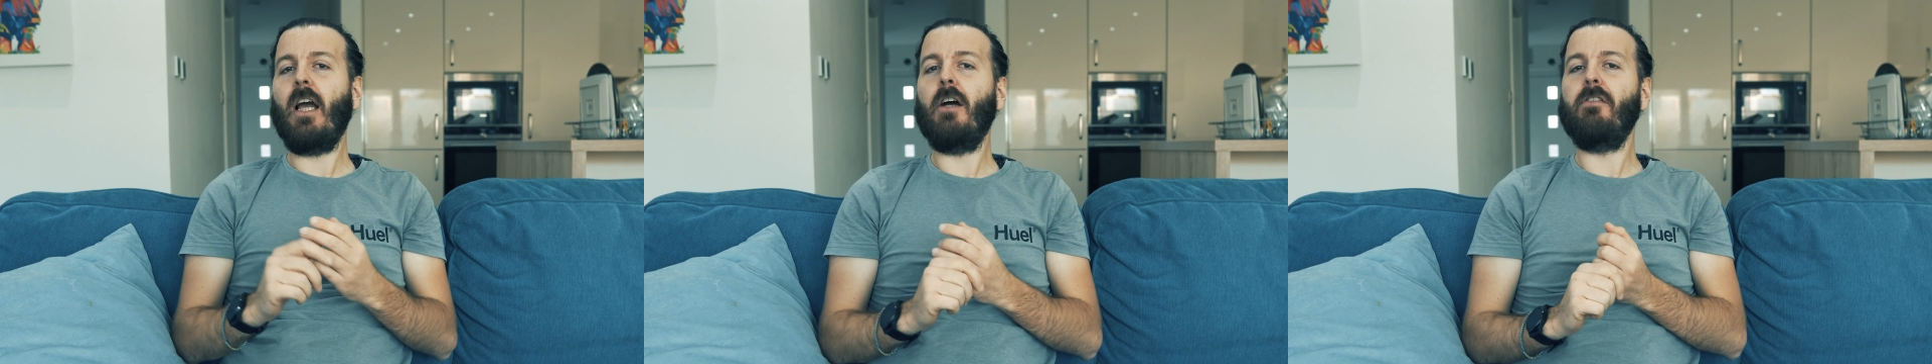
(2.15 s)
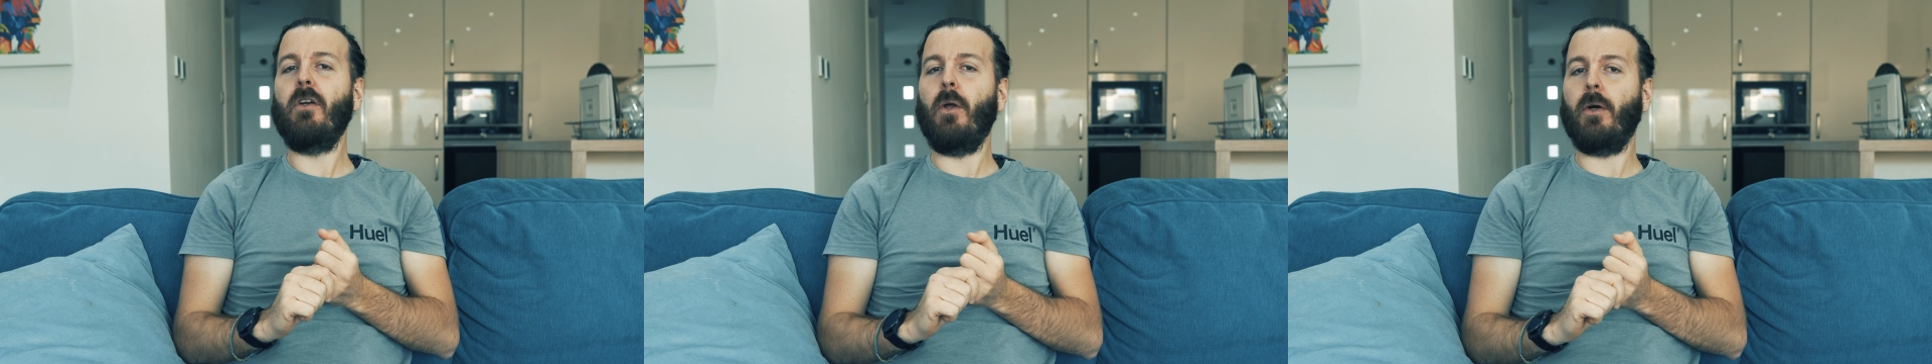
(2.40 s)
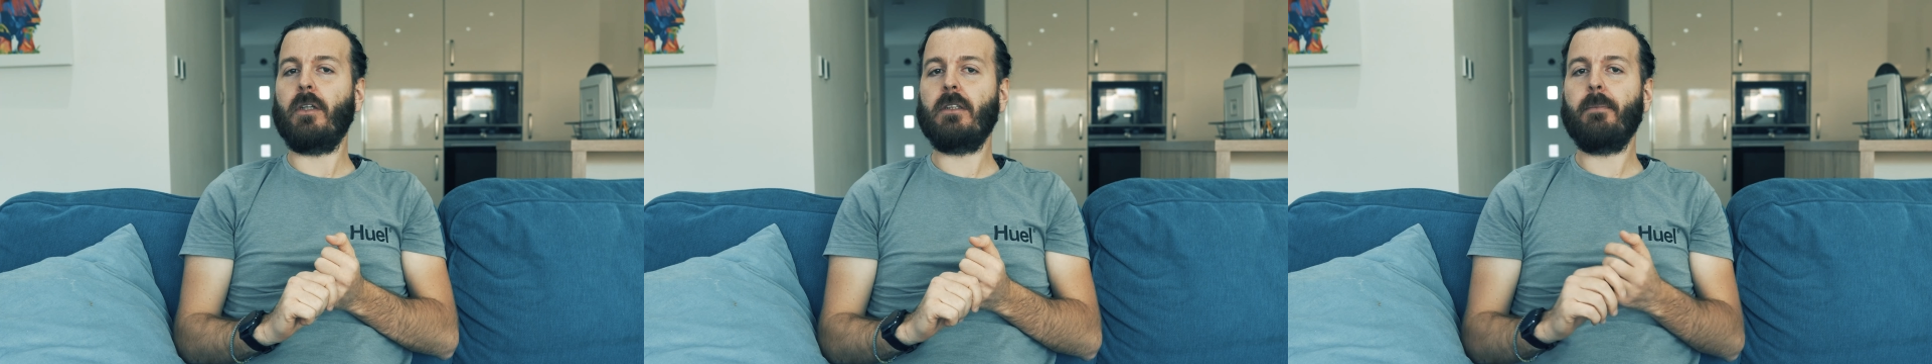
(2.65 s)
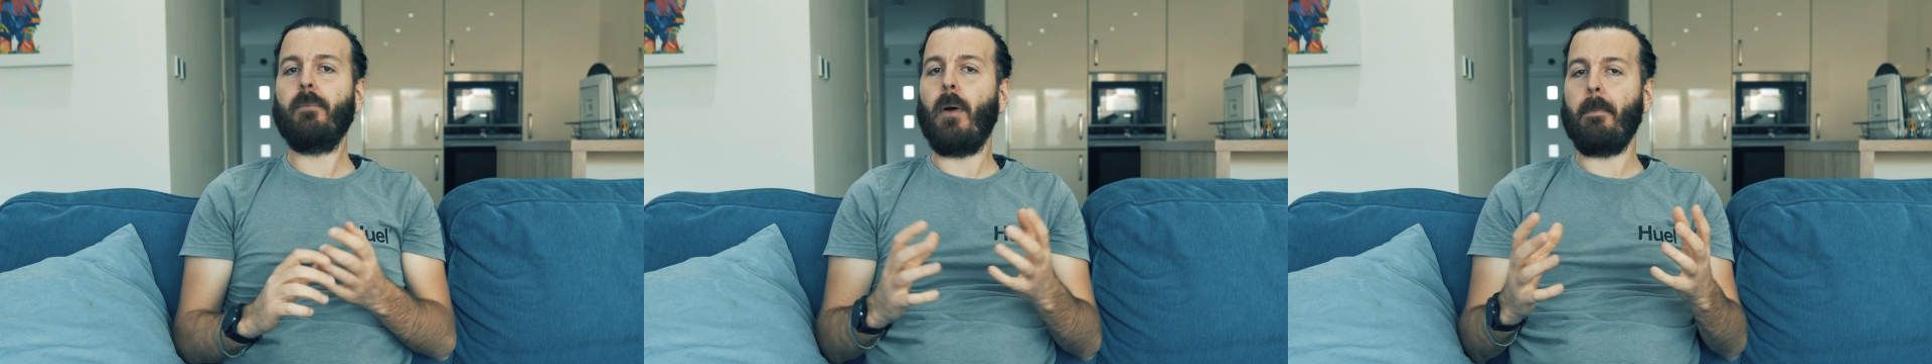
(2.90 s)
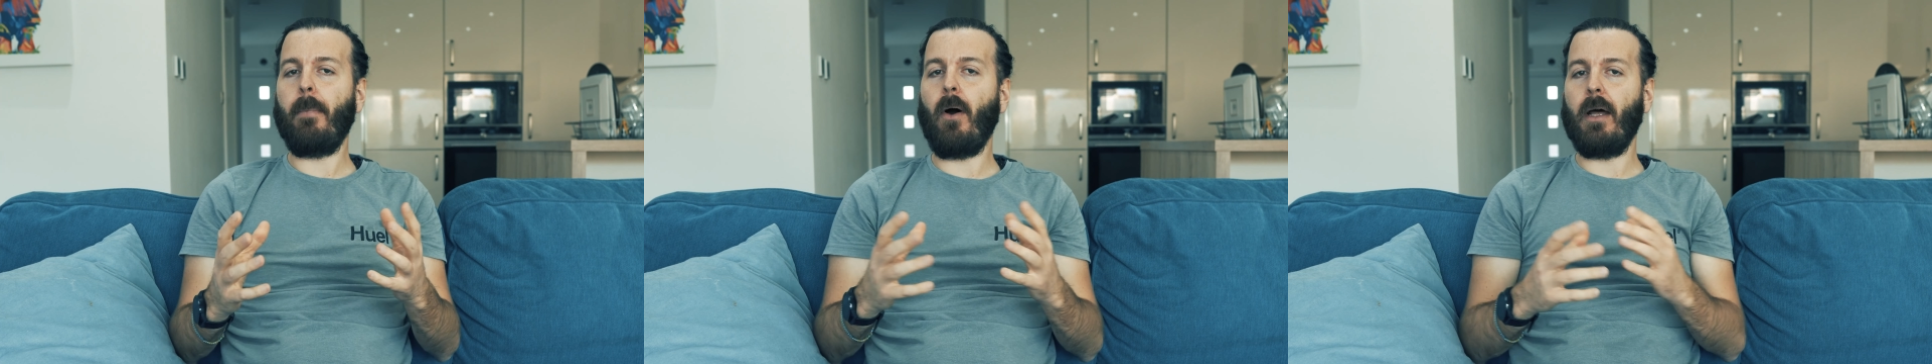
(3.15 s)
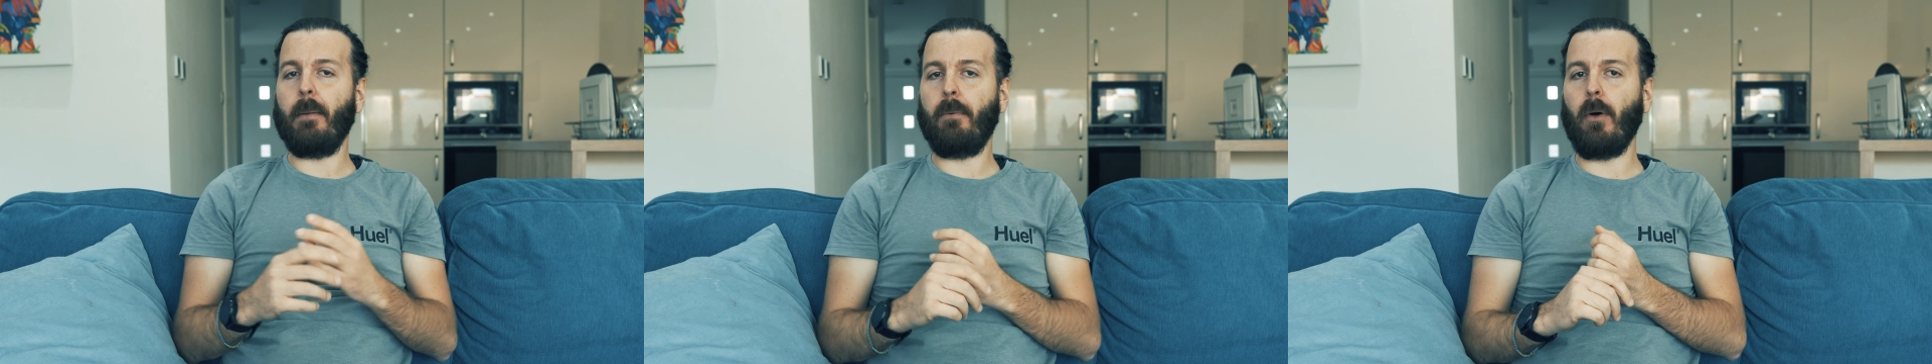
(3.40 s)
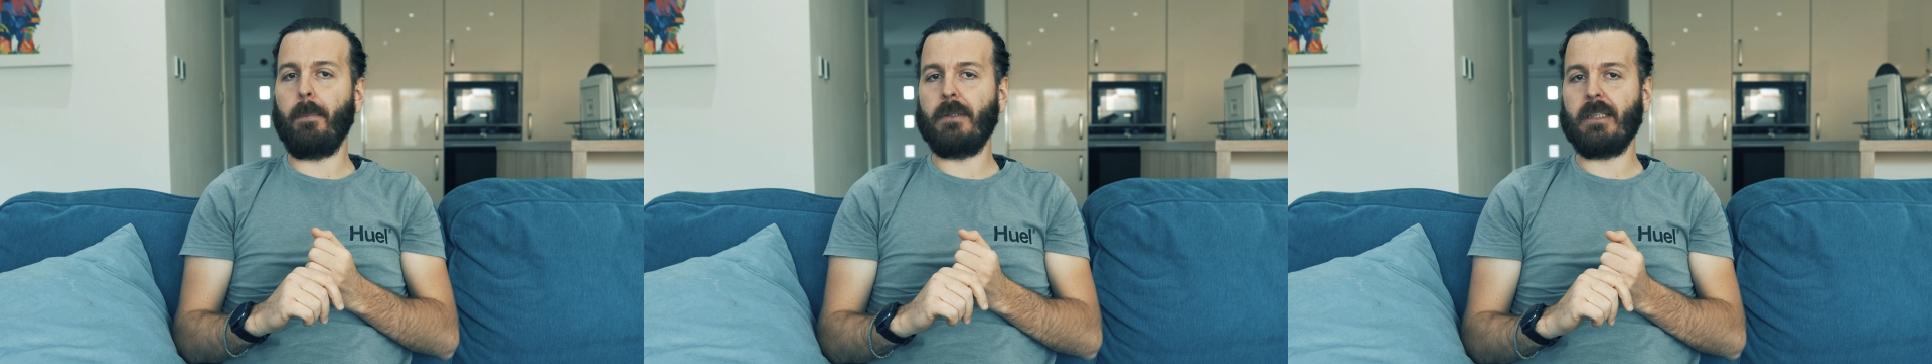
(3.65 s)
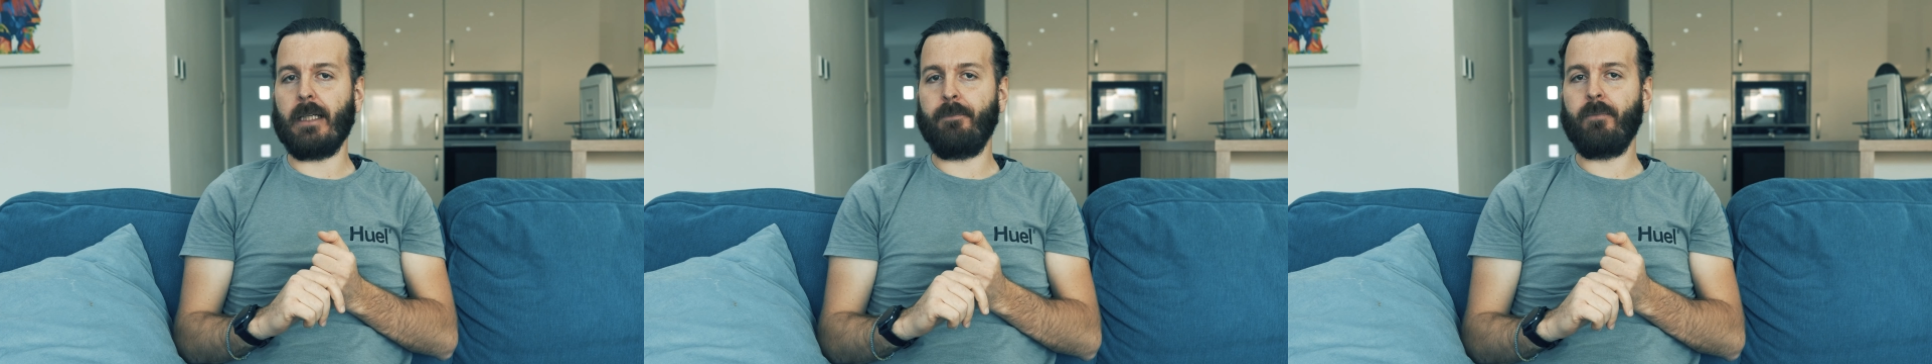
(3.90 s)
overlooked when buying a
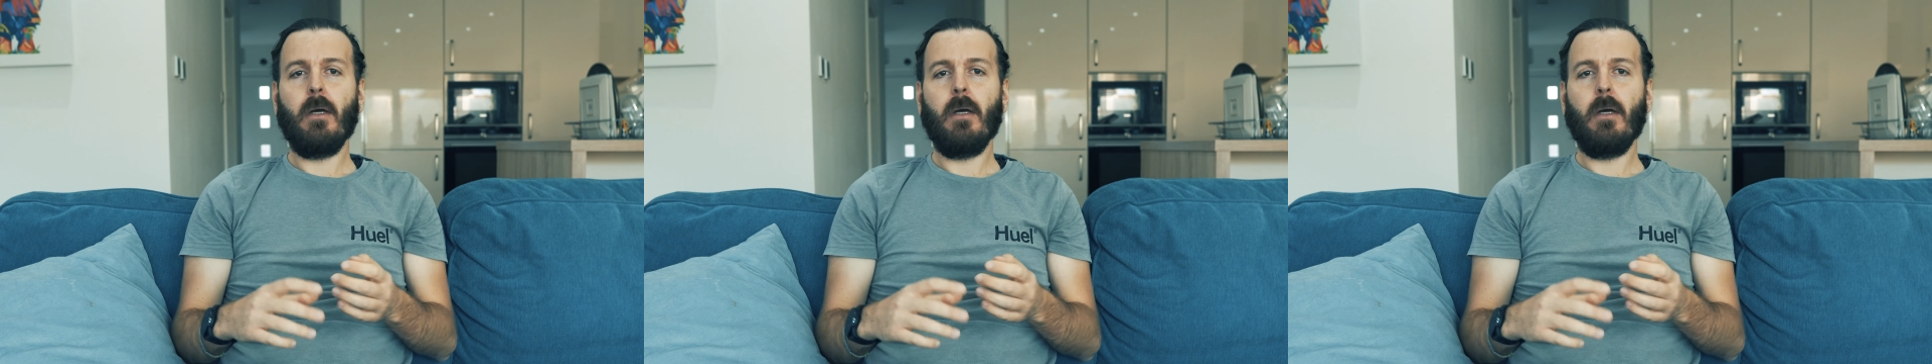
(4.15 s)
property,